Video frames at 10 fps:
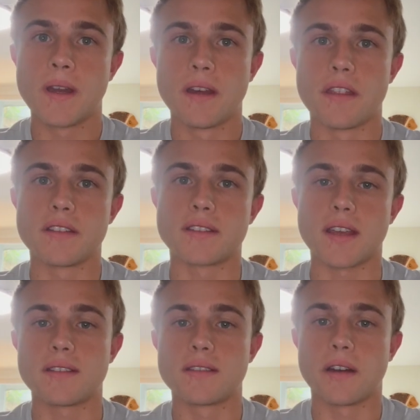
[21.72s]
This
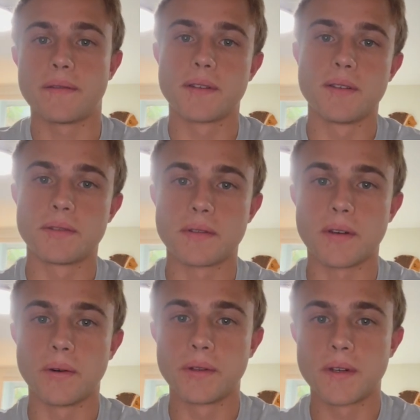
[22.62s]
test is often used with the
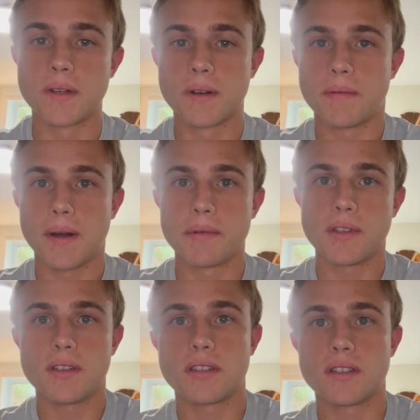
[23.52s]
older adult
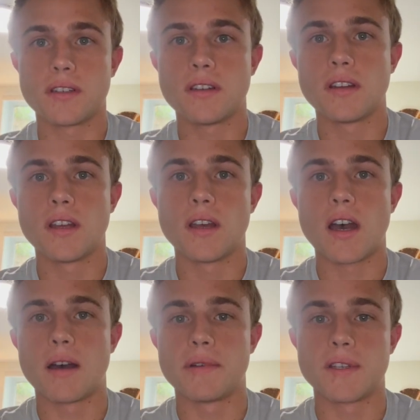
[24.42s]
population,
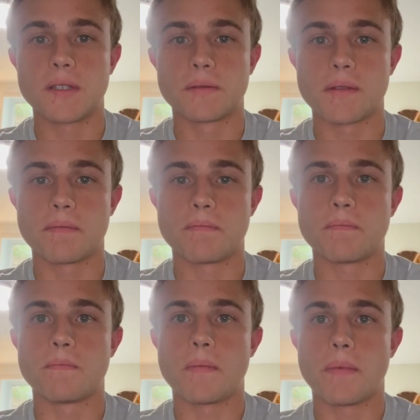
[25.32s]
patients with
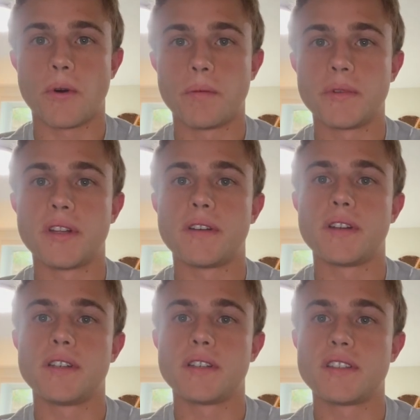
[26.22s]

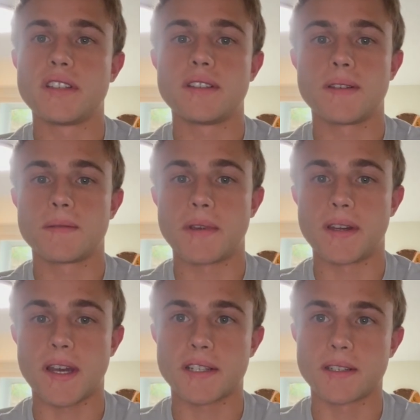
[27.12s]
pulmonary diseases,
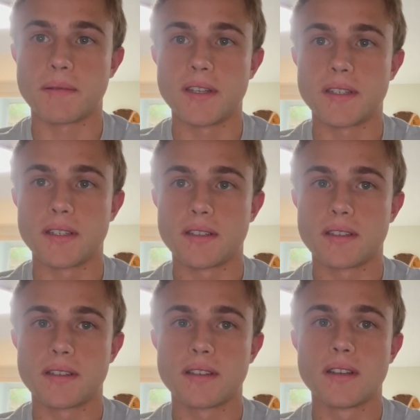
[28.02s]
bariatric
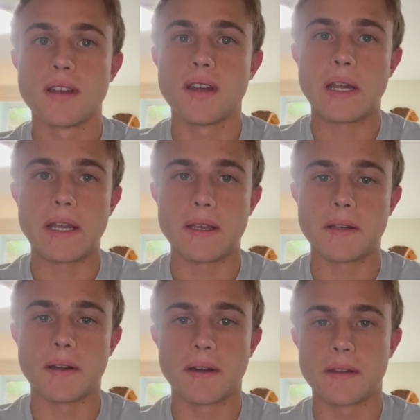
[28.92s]
patients,
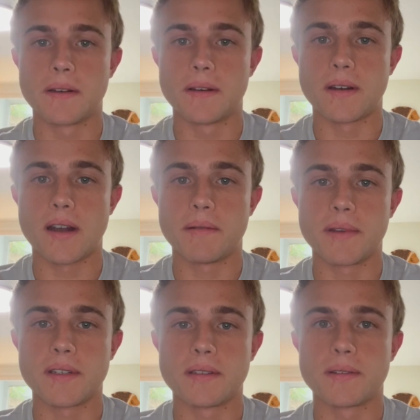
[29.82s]
and other
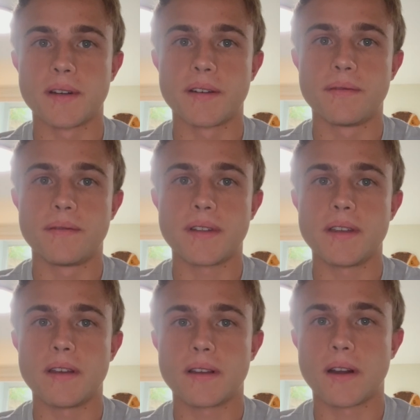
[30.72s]
patients who have
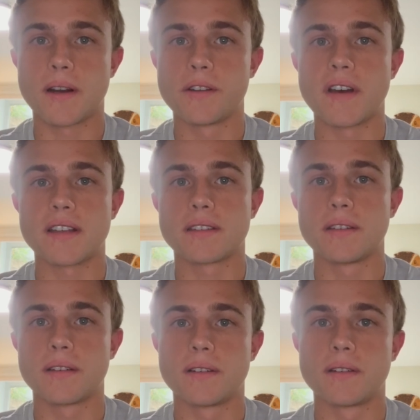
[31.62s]

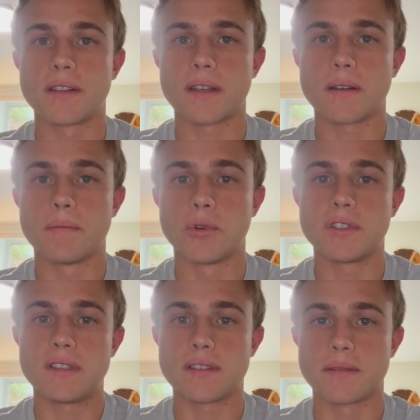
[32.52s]
cardiovascular or
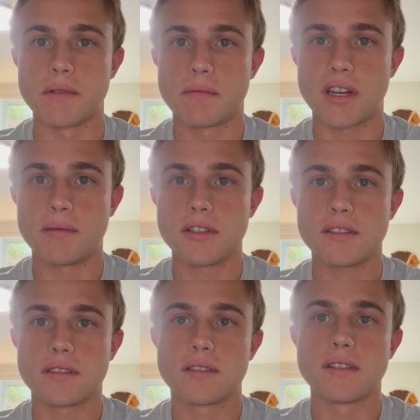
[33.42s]
multi-system impairments.